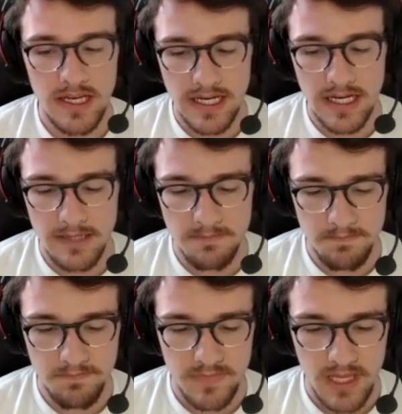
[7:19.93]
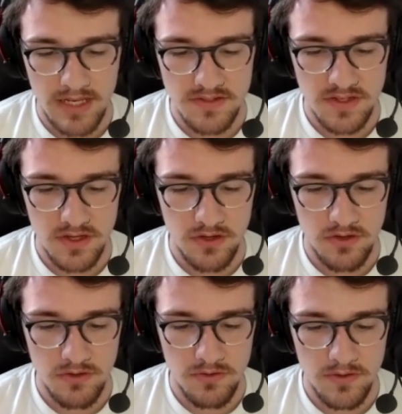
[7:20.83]
And
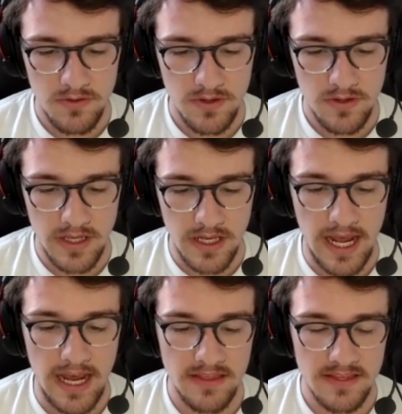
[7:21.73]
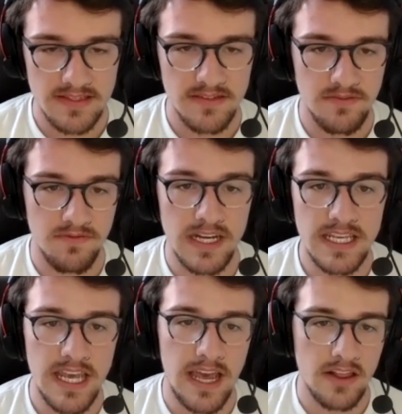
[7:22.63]
so it had this
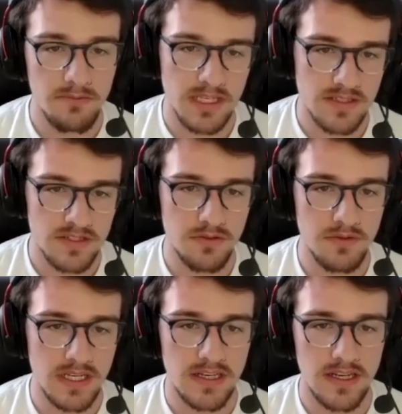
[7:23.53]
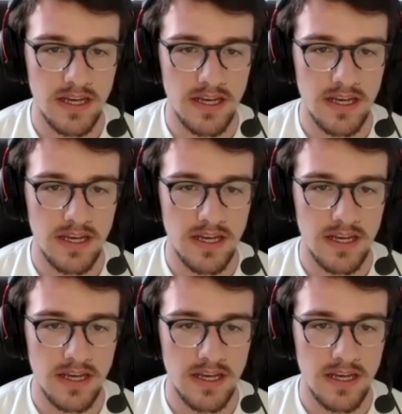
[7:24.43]
funny element to it.